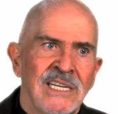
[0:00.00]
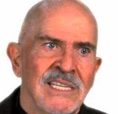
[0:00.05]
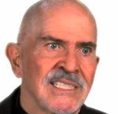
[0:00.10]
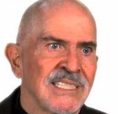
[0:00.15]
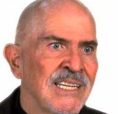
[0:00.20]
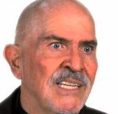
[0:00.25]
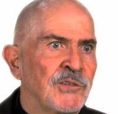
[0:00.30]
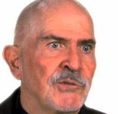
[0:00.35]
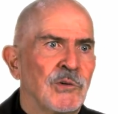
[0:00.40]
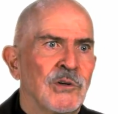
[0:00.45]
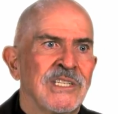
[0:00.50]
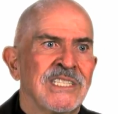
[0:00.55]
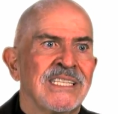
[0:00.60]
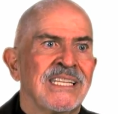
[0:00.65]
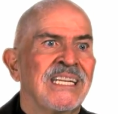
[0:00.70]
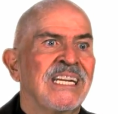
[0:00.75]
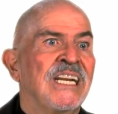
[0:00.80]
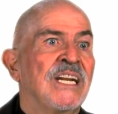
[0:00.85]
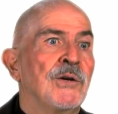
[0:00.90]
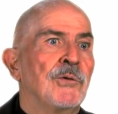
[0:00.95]
is
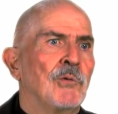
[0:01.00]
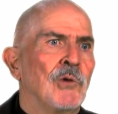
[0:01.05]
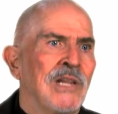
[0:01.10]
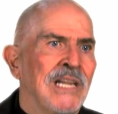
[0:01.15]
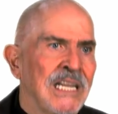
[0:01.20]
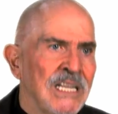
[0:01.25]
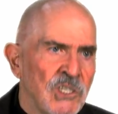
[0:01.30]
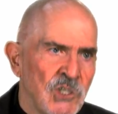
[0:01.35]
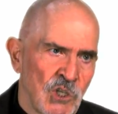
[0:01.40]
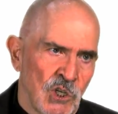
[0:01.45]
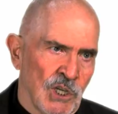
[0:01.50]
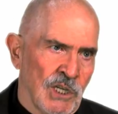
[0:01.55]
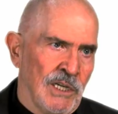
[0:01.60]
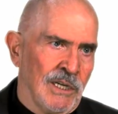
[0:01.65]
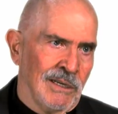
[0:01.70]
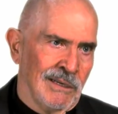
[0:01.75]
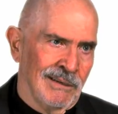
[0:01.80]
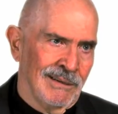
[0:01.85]
interested in religion.